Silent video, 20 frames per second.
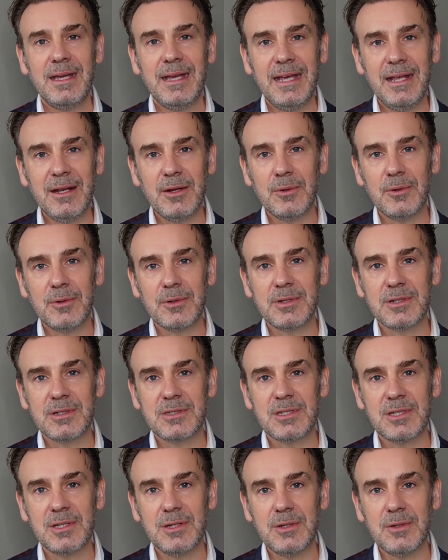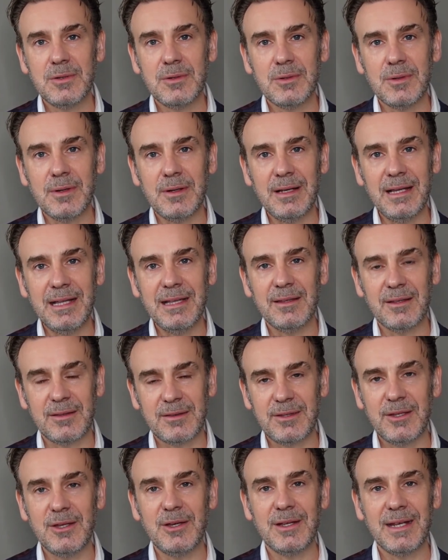in order to, in the
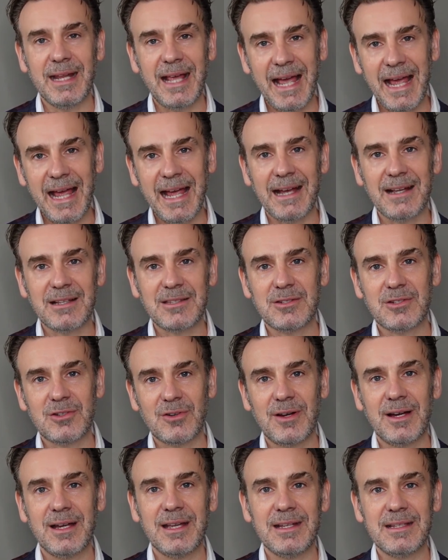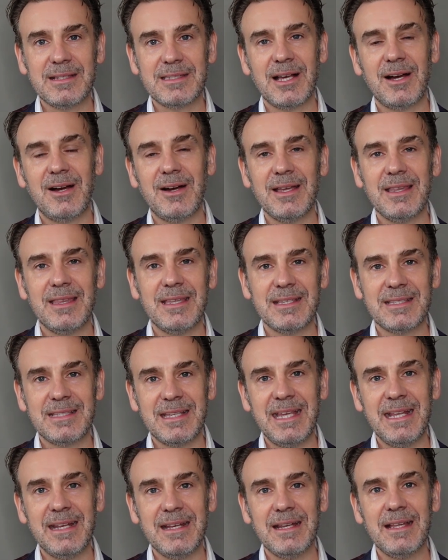third act, try and tie this
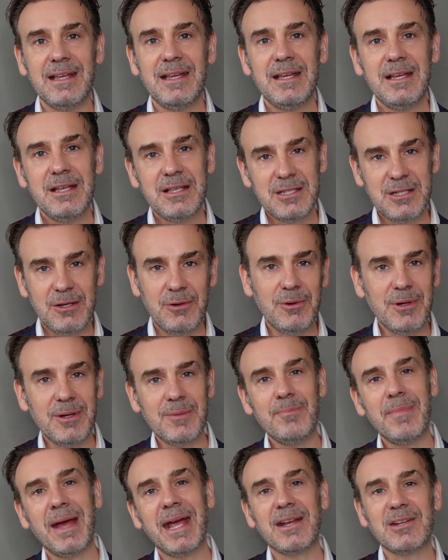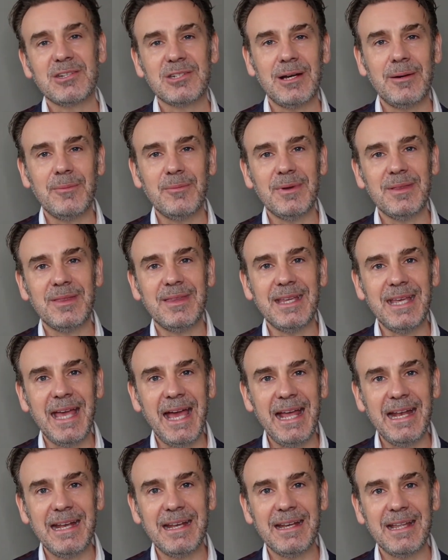in so it would match up with the
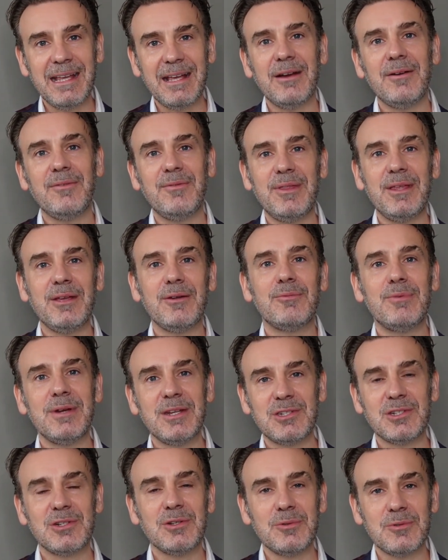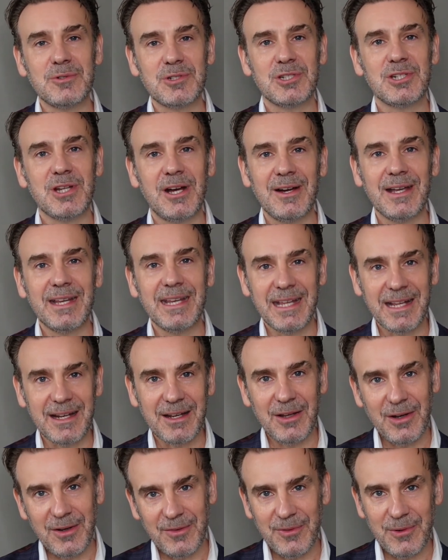ending of the original Shining
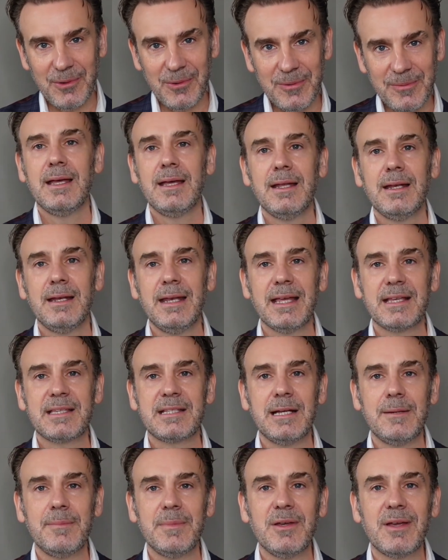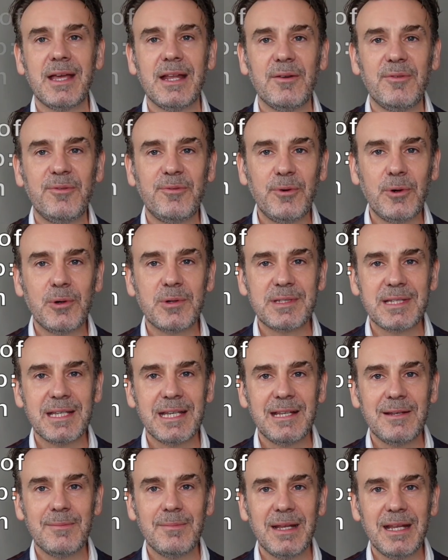novel. Next up, you get a
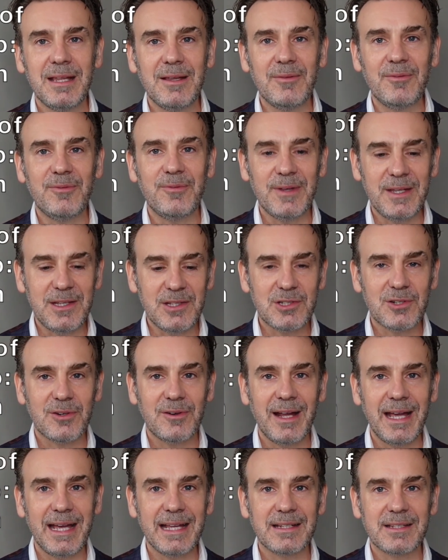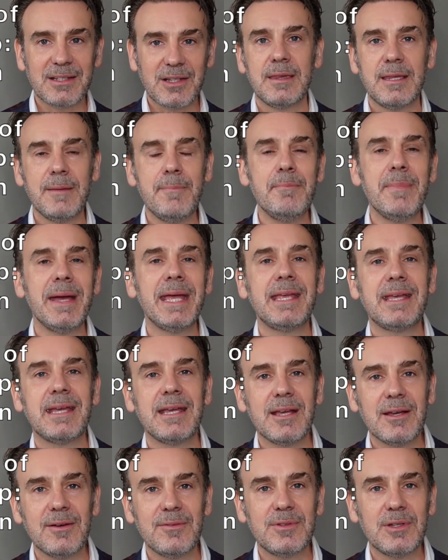14-minute featurette, The
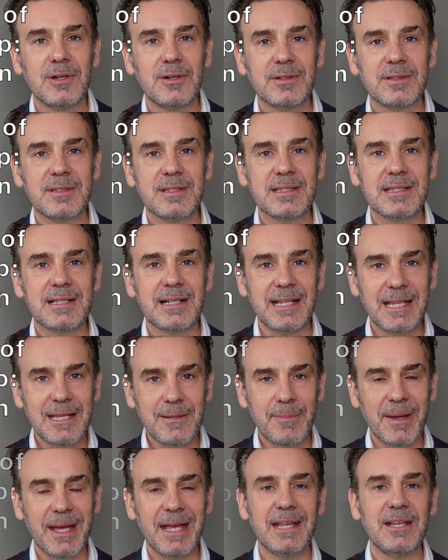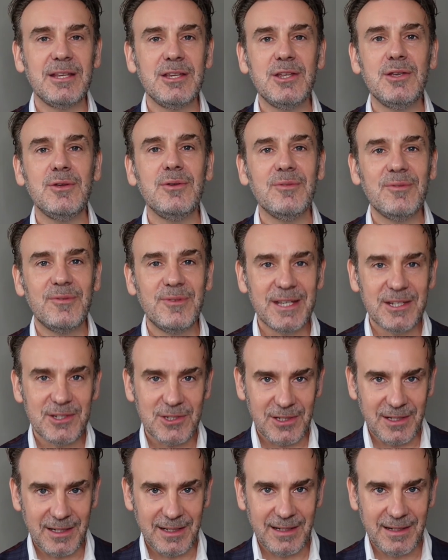Making of Dr. Sleep, A New
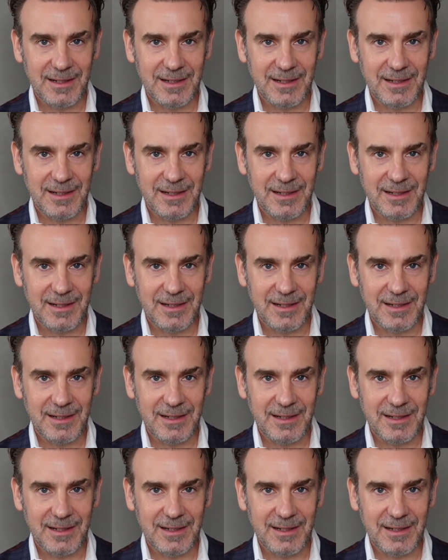Vision.